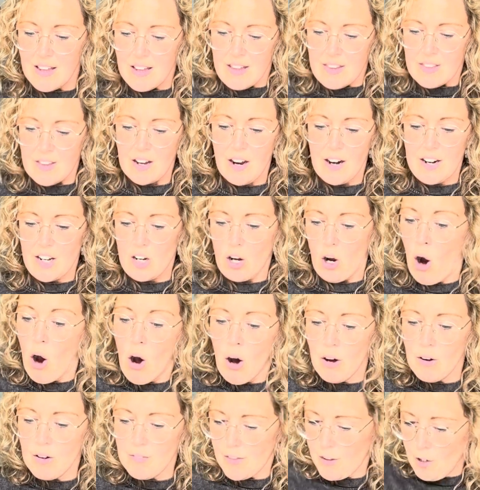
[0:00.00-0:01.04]
the kind
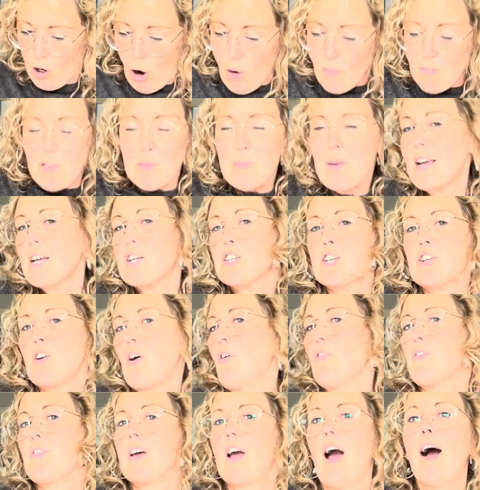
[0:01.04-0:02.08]
of the confirmation
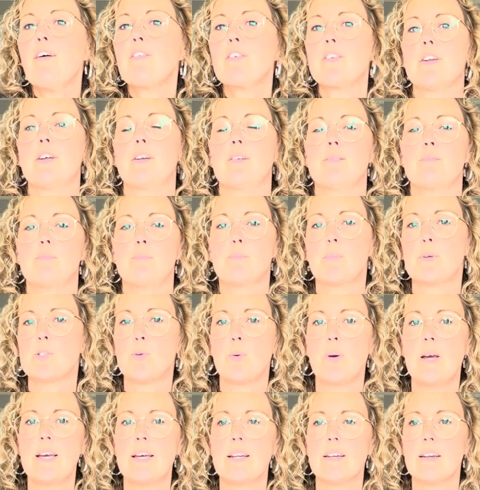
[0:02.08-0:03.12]
of the covenant
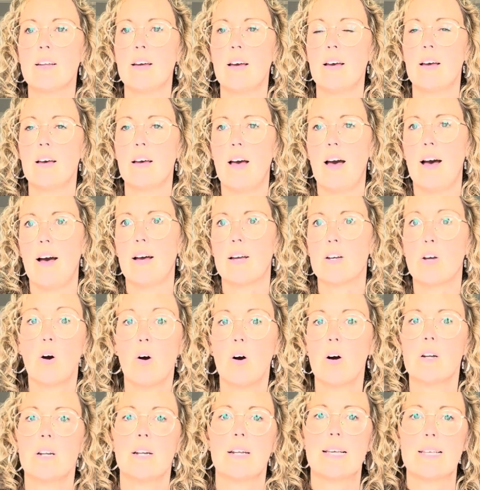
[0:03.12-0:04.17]
between
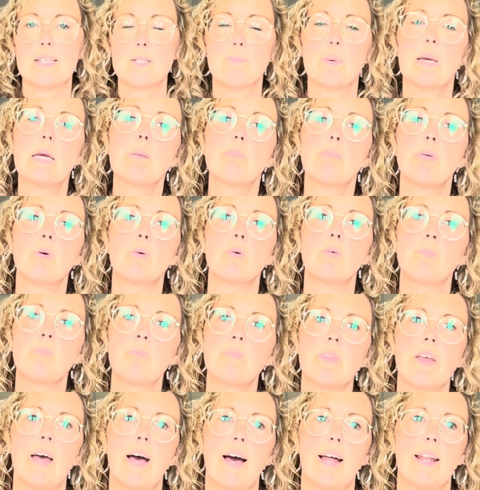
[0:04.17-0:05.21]
God and his people,
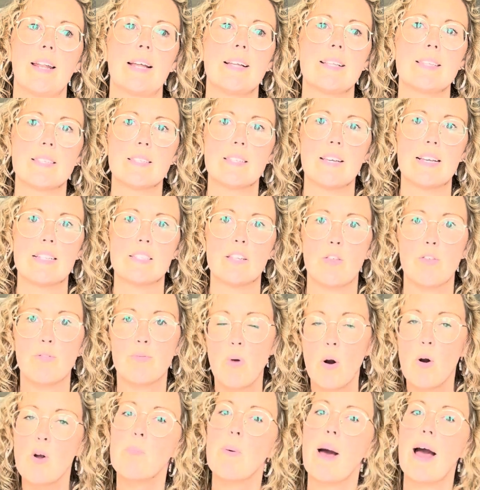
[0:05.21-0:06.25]
and it's a
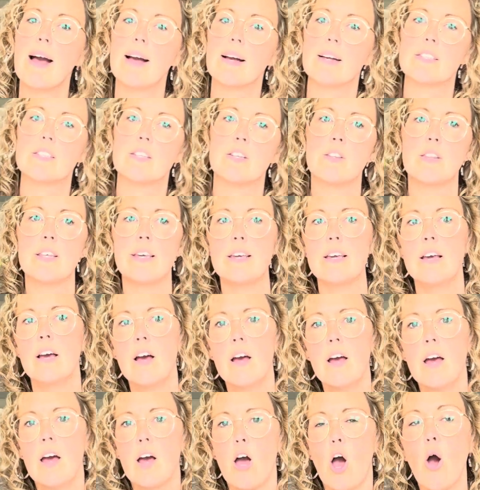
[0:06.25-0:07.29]
throwback to the
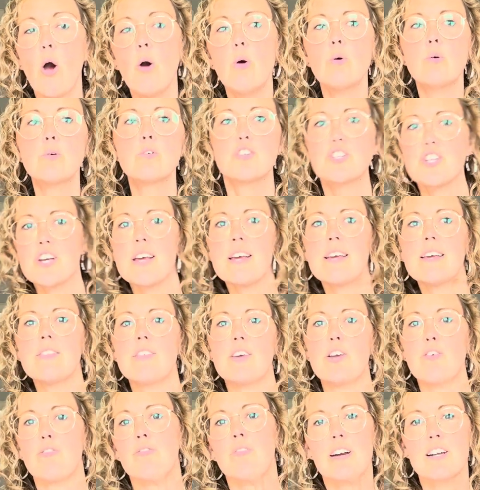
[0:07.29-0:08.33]
OG,
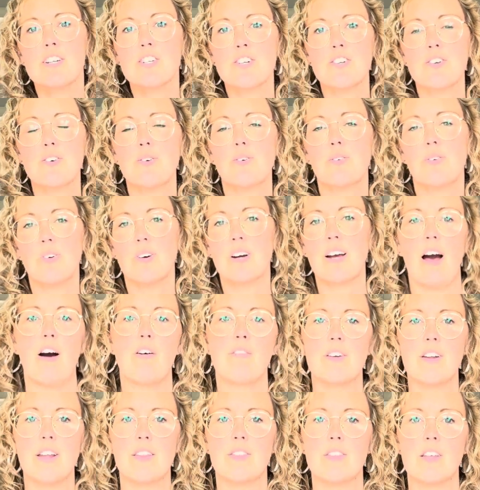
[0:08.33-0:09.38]
the original
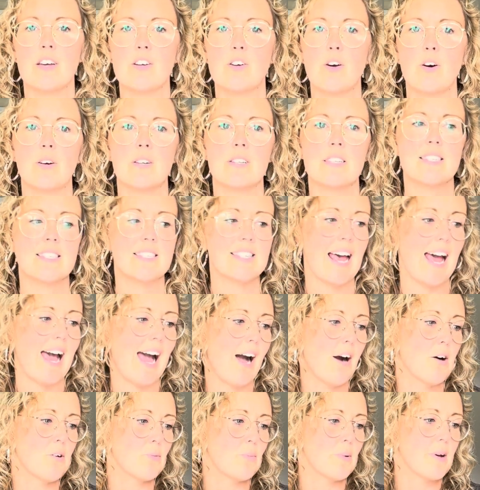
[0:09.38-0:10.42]
covenant that God set
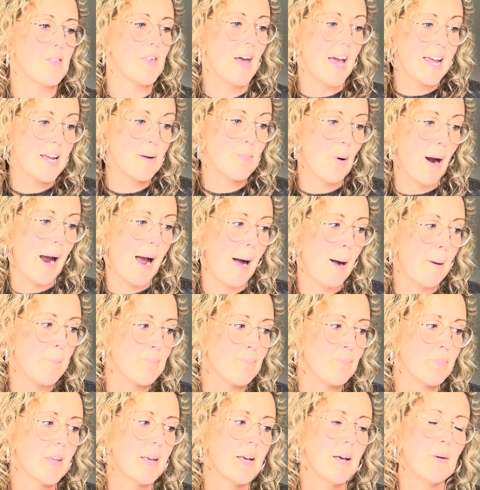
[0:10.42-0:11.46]
out with
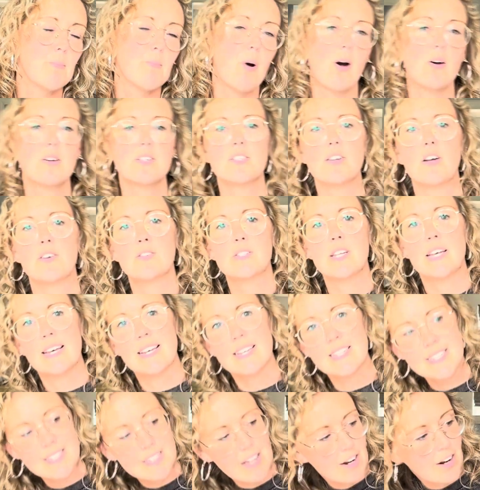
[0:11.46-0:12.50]
Abraham, passed on to
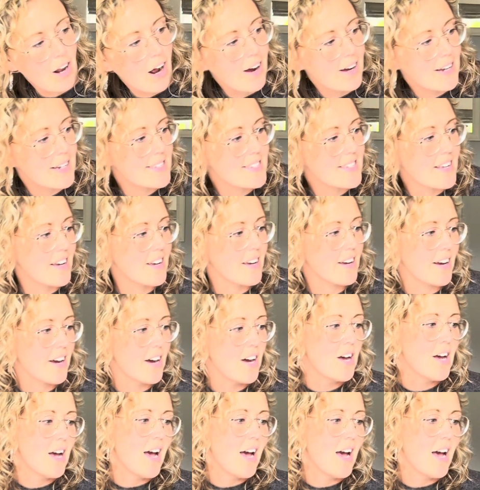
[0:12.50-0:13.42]
his son Isaac,